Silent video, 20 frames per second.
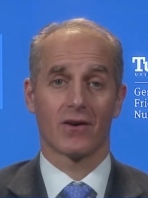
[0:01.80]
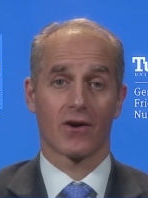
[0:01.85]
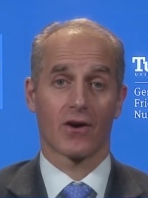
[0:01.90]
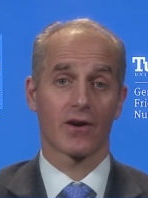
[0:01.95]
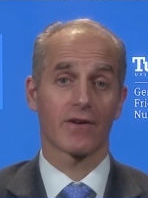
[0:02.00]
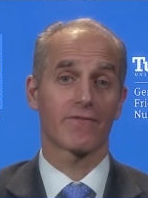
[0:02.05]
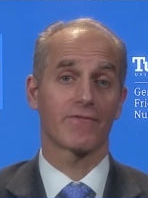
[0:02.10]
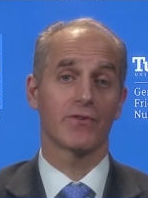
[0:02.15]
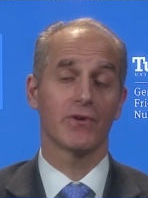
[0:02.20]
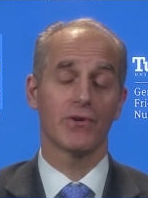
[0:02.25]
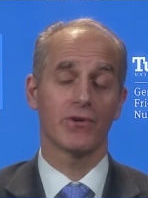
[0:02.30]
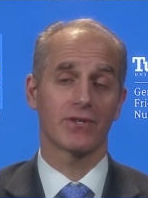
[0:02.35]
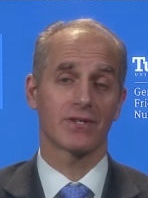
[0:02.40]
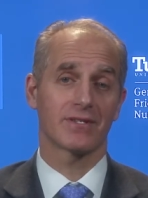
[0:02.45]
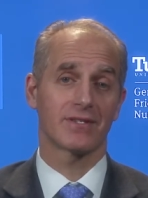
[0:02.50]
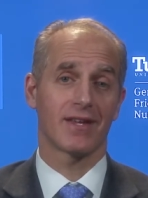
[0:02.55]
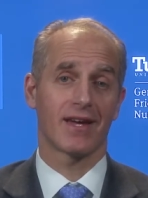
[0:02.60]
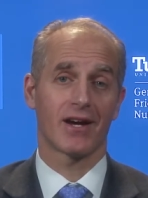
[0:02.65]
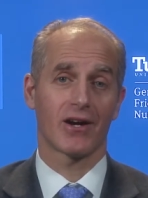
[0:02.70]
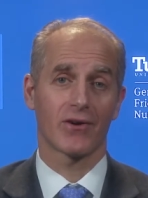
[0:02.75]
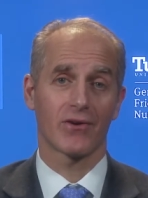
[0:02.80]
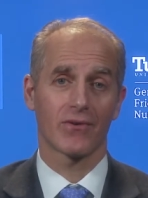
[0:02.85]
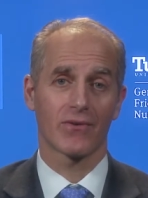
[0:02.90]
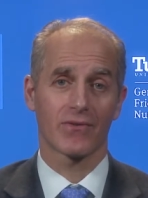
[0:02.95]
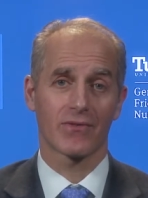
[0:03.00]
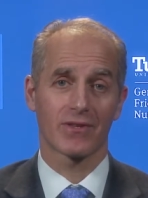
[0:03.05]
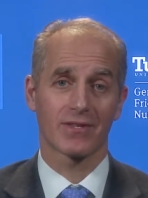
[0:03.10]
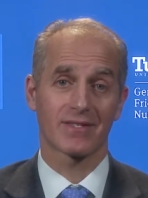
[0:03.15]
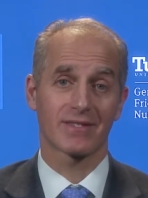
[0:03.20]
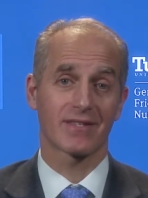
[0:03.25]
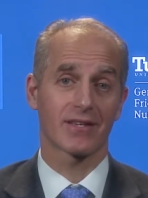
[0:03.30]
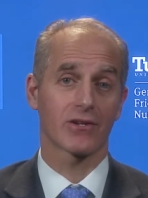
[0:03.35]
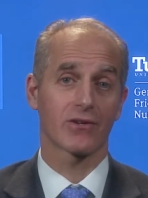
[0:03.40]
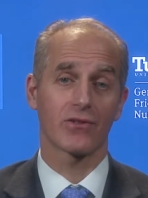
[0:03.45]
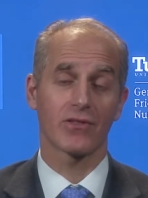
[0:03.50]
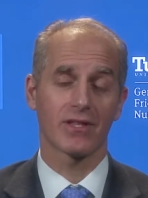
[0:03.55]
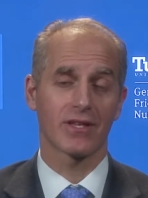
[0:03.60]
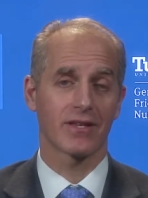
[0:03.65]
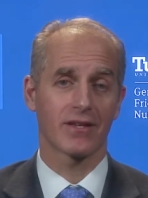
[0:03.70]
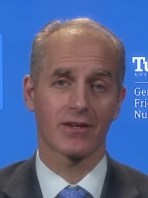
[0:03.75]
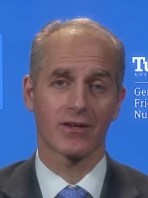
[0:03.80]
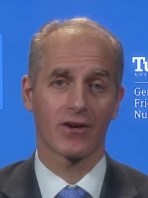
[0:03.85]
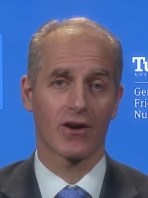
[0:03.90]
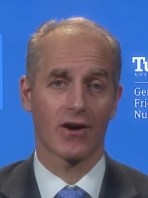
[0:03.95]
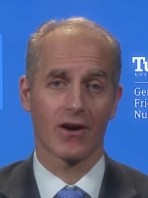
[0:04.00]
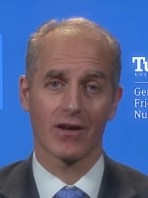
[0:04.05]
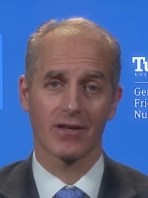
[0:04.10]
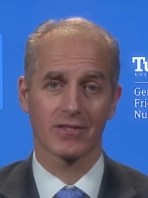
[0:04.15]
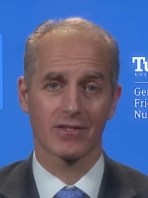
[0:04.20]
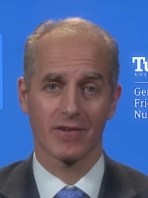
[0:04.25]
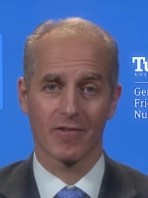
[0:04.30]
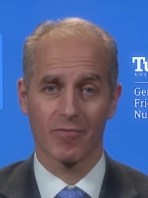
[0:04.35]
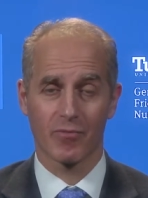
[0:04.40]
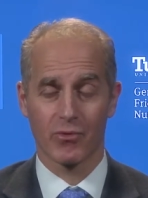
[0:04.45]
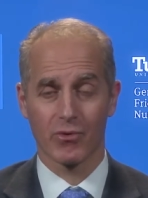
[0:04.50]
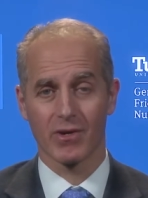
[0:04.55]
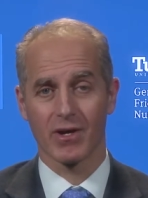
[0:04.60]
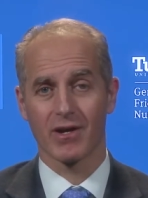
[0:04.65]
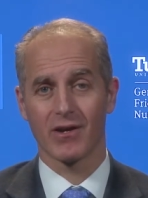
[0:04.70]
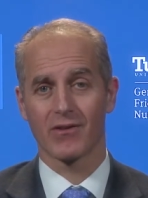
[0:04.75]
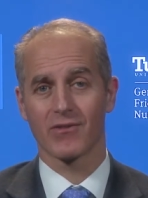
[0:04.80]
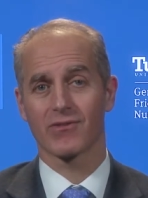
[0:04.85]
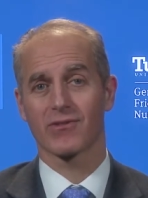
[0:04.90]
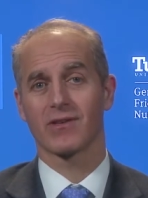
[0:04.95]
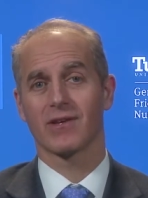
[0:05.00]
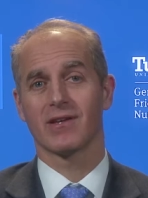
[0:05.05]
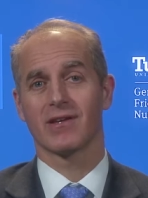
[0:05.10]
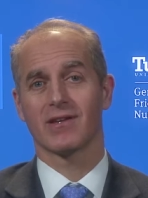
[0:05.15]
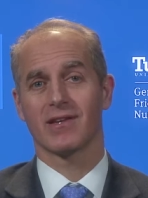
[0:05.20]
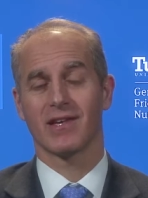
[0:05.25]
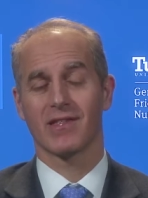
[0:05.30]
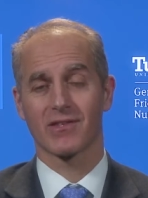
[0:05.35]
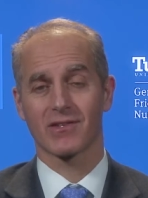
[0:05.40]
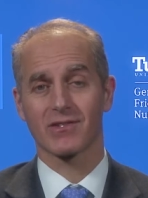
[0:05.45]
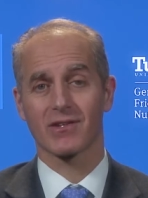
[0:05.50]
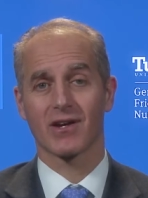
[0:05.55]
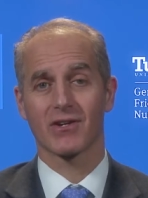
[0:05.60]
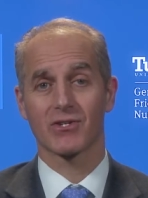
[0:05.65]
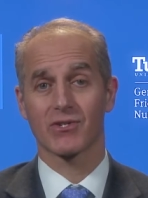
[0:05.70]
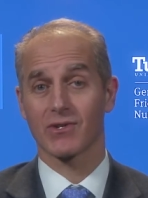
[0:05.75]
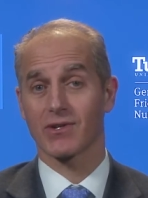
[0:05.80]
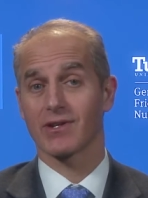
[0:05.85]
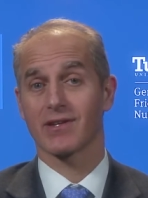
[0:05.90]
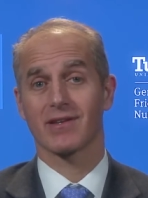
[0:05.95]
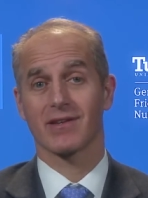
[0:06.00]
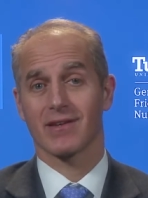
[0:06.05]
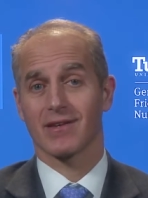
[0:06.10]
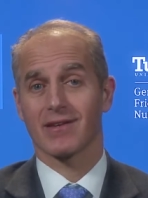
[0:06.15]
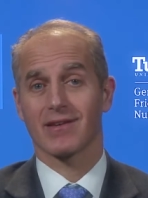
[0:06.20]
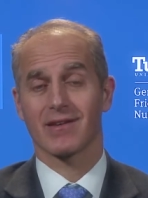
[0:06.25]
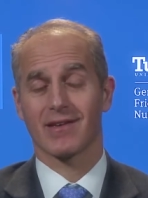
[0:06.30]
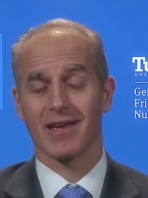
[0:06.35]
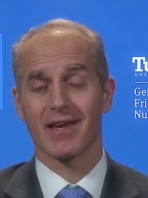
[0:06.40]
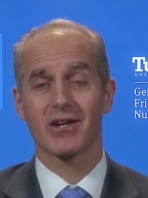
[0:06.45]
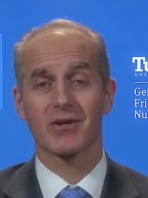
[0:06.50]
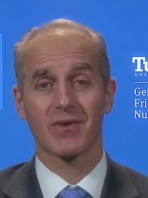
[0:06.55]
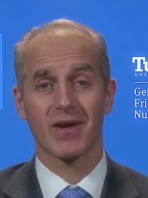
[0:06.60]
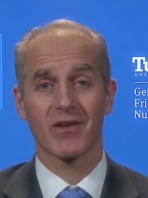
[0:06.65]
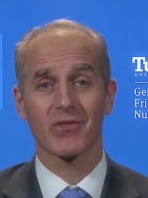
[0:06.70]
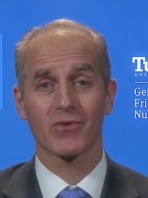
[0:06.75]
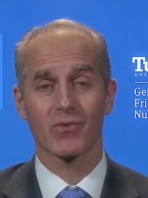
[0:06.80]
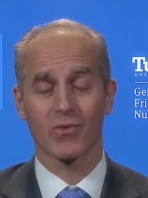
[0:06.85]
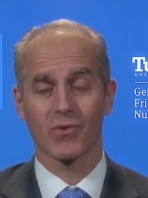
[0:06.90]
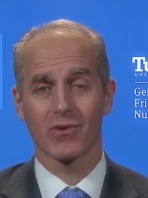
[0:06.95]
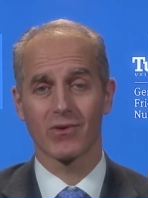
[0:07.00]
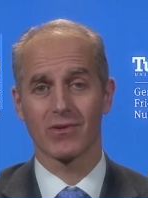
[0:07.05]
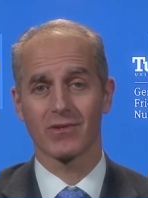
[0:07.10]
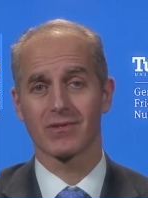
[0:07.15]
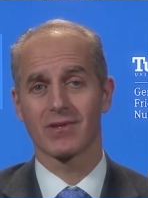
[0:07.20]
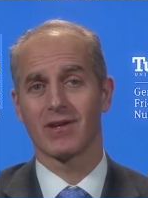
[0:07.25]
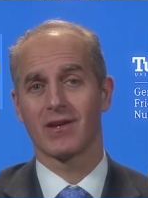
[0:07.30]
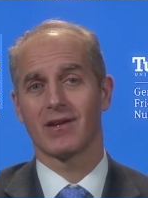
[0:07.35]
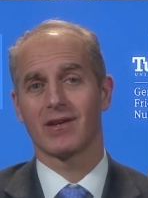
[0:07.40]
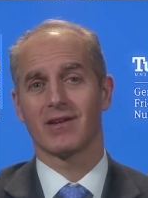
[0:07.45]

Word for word: Our food is now the single leading cause of poor health in this country and around the world.